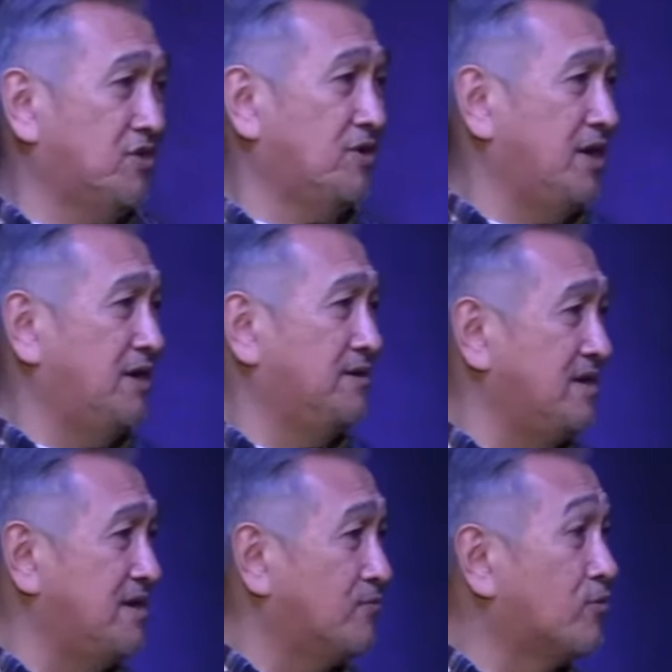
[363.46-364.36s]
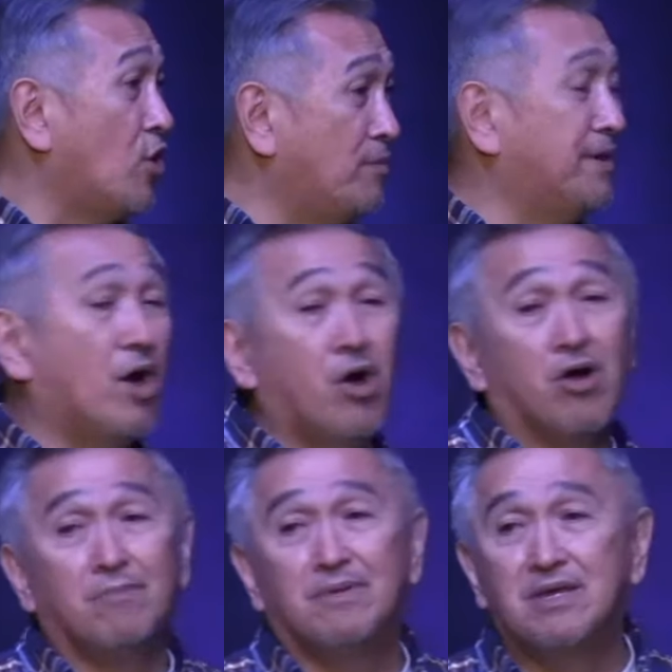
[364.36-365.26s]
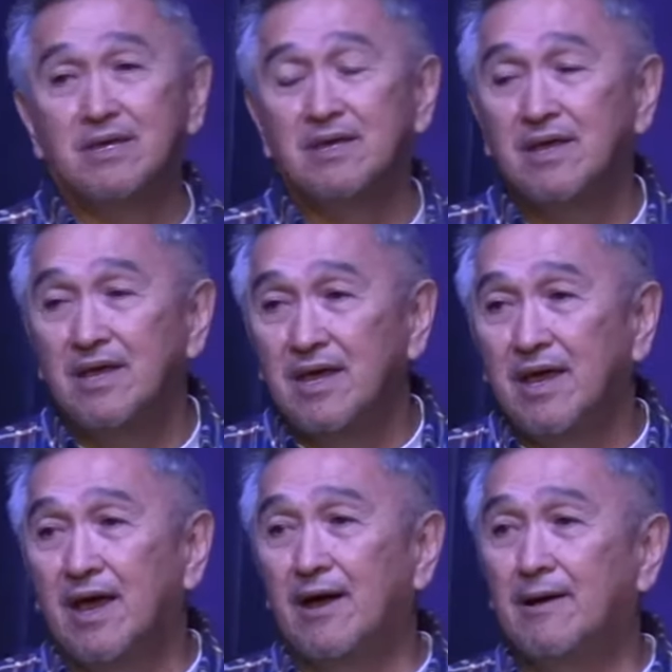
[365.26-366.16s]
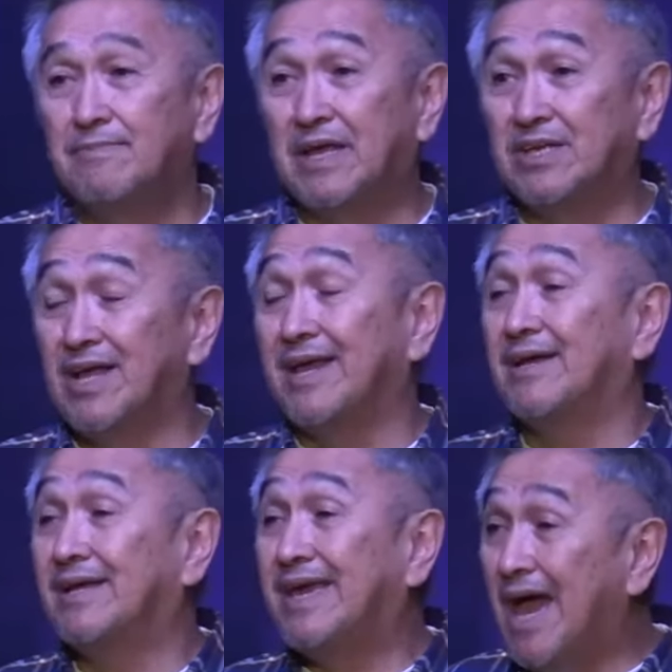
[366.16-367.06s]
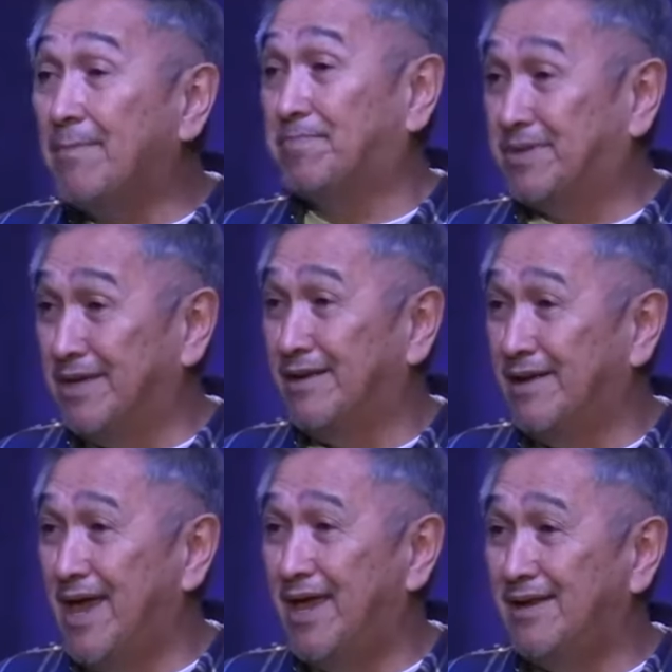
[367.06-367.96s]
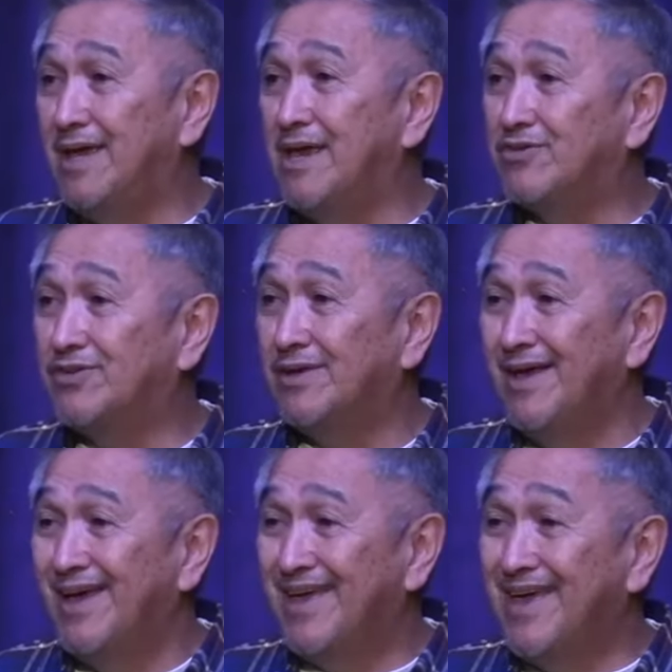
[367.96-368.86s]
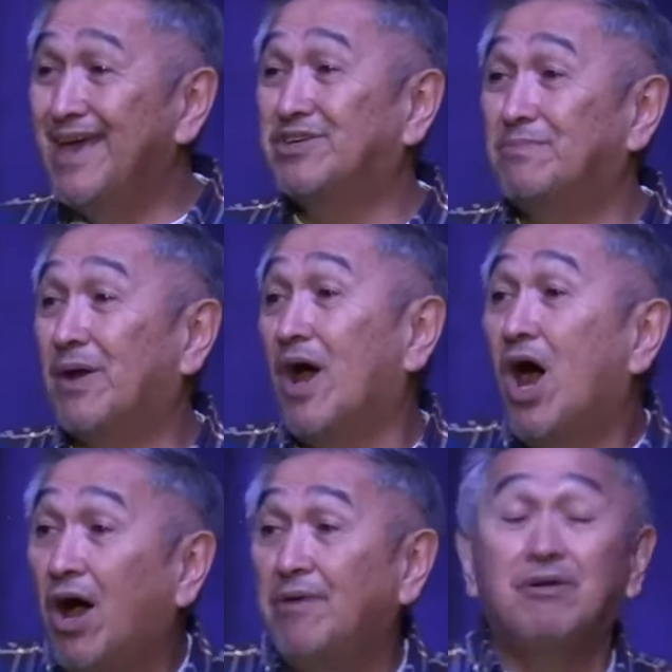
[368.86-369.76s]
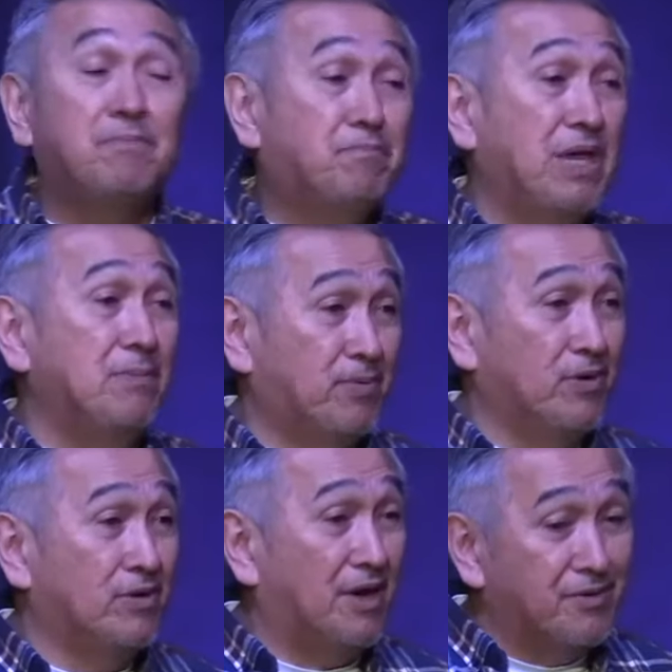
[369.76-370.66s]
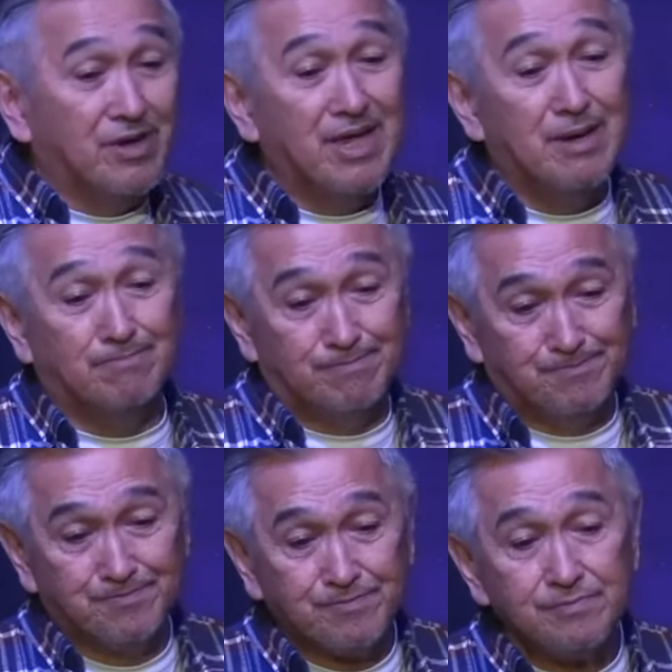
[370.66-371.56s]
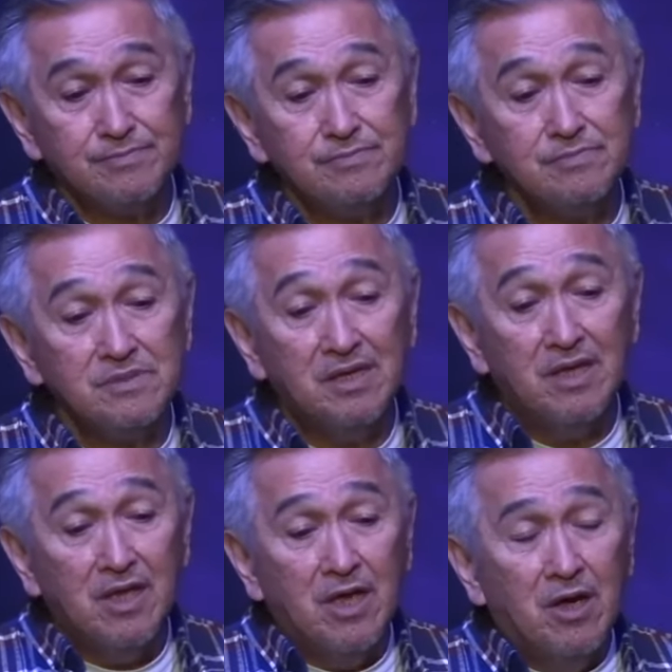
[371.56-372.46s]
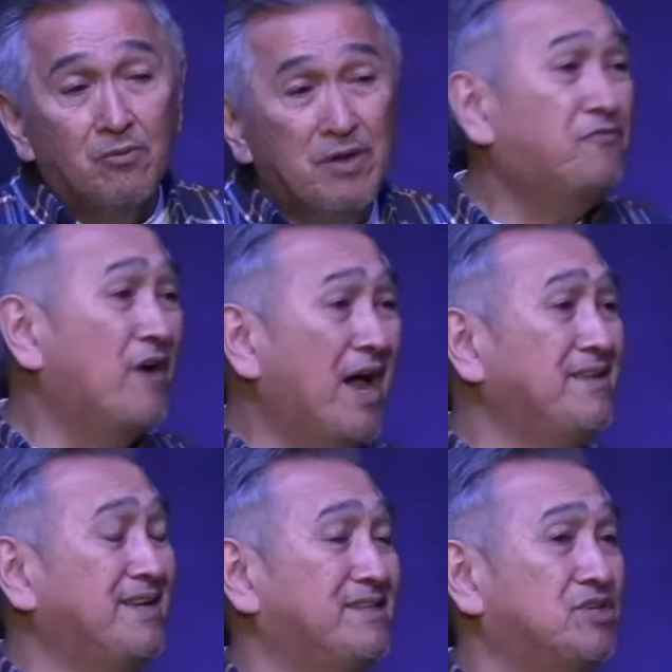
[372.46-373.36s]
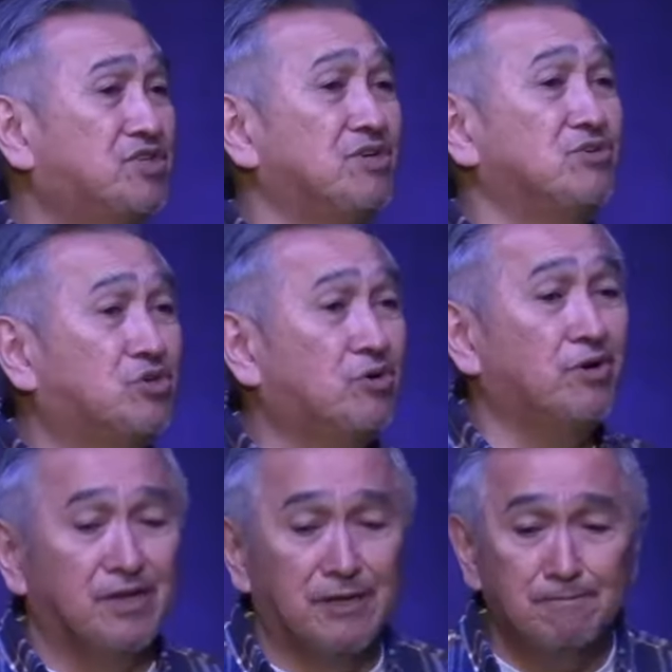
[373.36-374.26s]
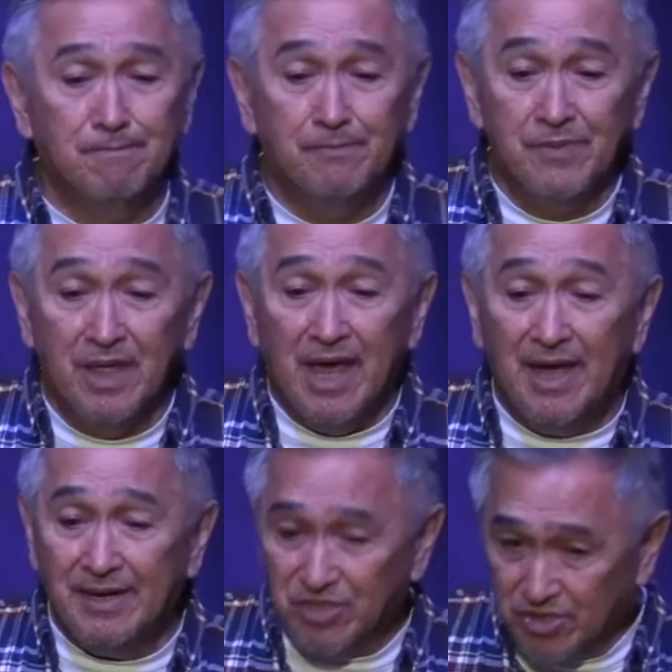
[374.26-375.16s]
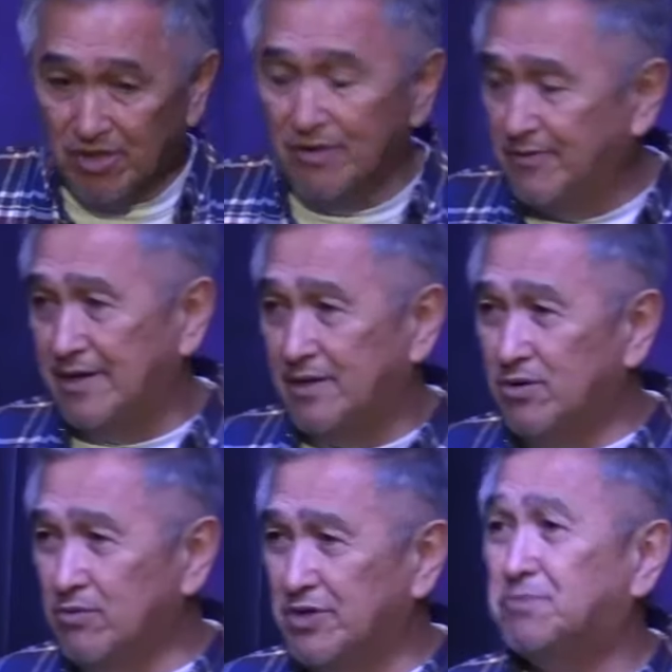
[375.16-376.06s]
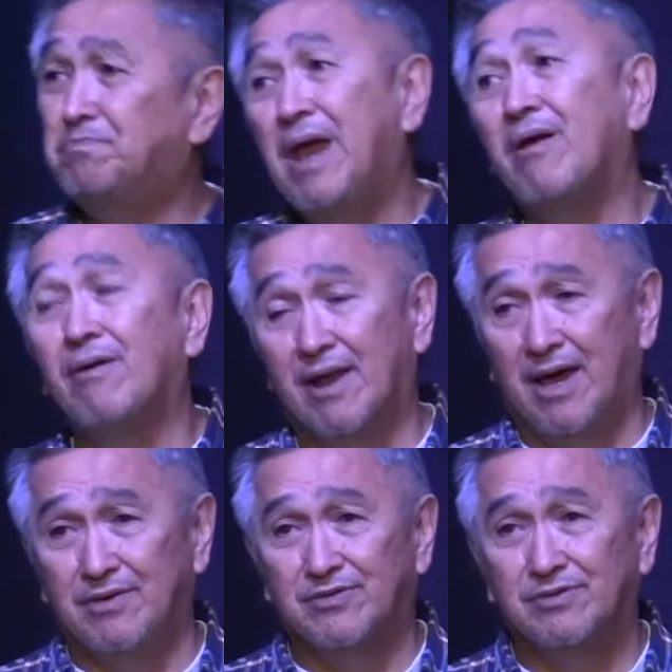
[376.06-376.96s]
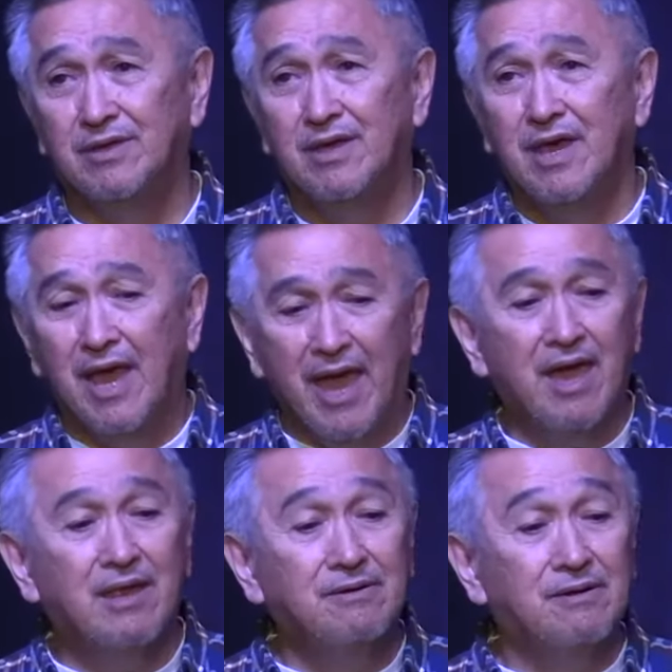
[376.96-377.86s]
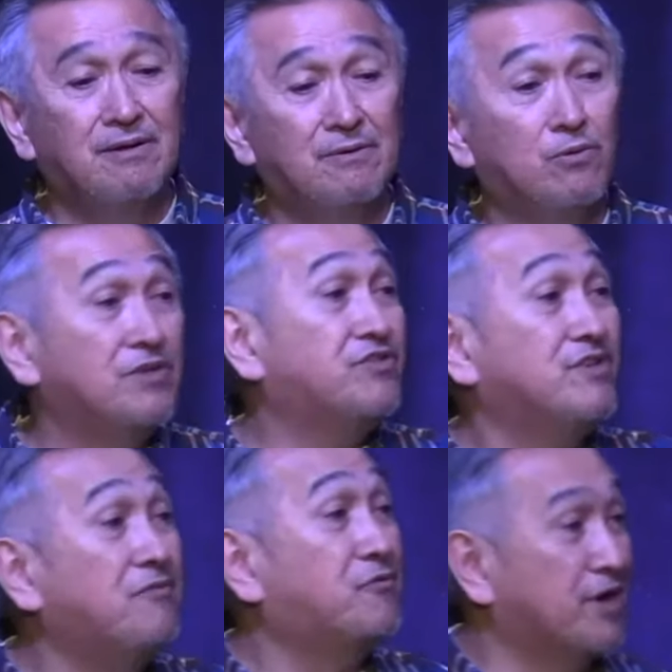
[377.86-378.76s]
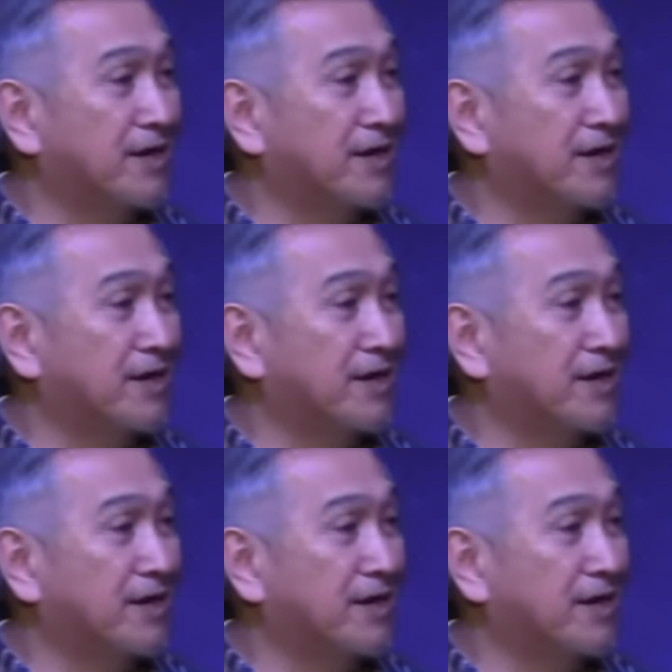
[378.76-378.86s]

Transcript: in the Roman army uh, that is like a captain, and he, is, he has about 100 people under him. We find that the centurion had a servant who was paralyzed and was suffering.